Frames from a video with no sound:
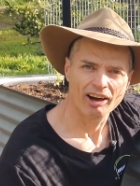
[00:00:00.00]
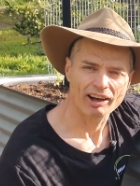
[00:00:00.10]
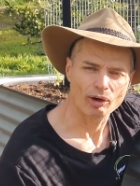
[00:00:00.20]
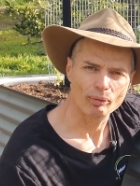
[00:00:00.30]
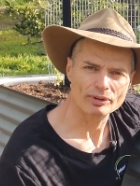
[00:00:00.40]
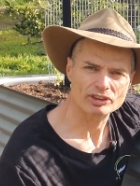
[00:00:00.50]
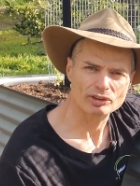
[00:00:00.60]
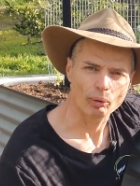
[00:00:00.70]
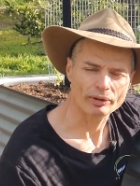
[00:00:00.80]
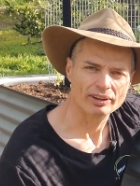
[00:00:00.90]
I always
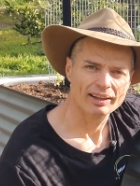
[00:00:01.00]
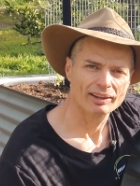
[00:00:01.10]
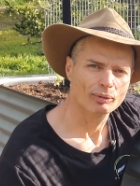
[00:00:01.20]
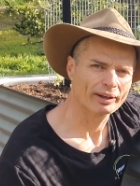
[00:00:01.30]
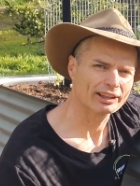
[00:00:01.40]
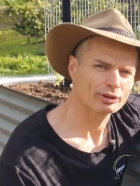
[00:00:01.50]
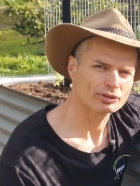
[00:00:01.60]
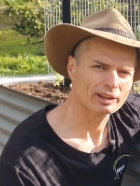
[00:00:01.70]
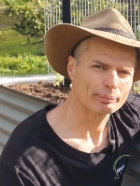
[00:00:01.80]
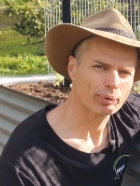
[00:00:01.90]
thought, what
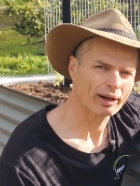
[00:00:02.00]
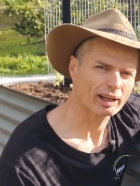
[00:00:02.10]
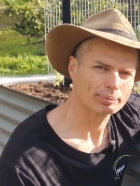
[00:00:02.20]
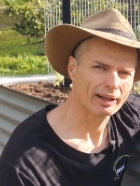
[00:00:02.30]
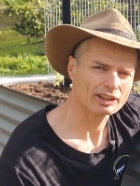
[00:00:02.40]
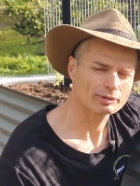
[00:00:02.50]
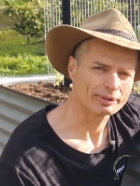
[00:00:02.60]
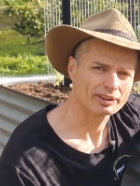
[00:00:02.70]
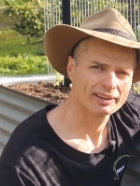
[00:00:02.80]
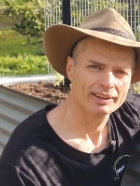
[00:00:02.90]
interesting product placement.